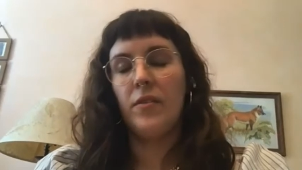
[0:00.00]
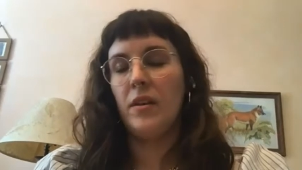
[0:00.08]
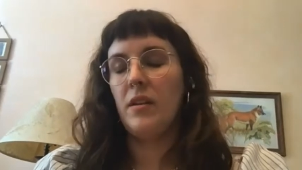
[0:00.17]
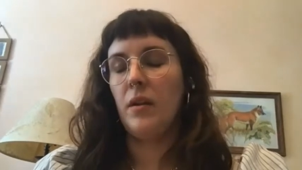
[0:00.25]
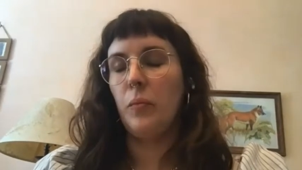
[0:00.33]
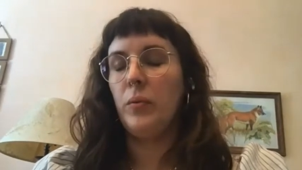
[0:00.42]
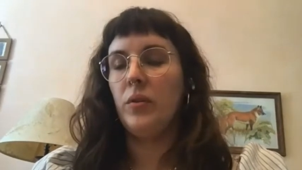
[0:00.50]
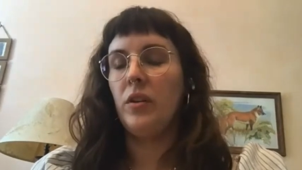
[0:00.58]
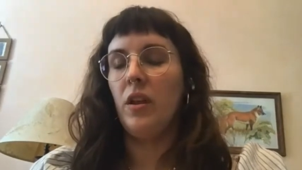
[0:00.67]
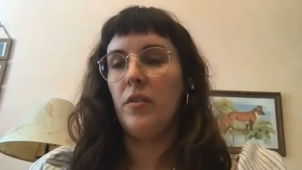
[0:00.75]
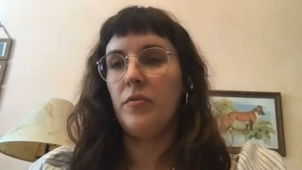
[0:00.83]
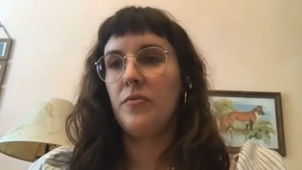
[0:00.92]
it and we would
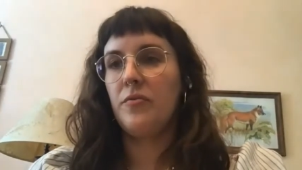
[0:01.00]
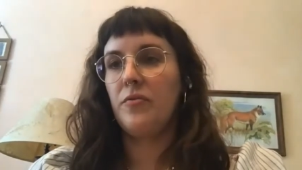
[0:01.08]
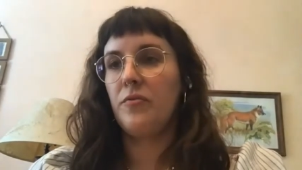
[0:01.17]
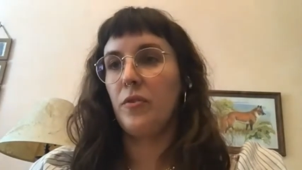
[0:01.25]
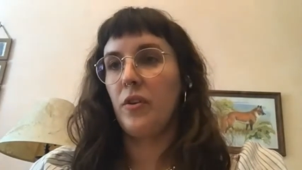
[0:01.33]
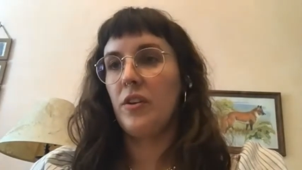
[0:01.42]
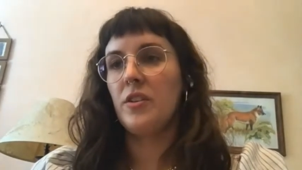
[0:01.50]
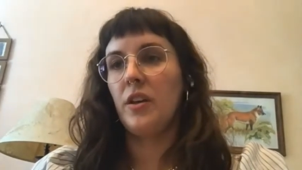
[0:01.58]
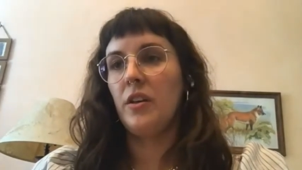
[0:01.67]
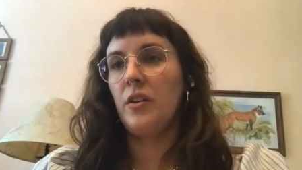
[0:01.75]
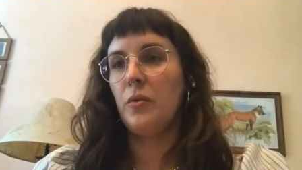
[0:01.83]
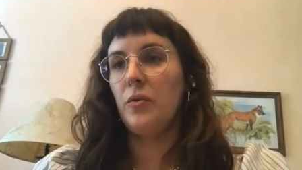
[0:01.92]
love for it to
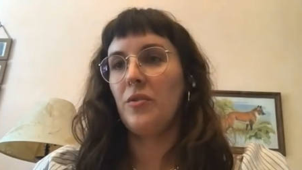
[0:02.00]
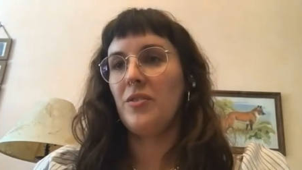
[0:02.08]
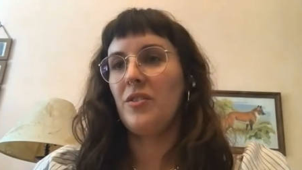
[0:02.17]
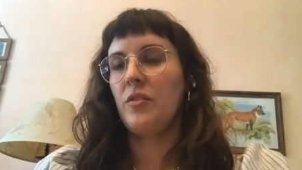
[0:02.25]
get used.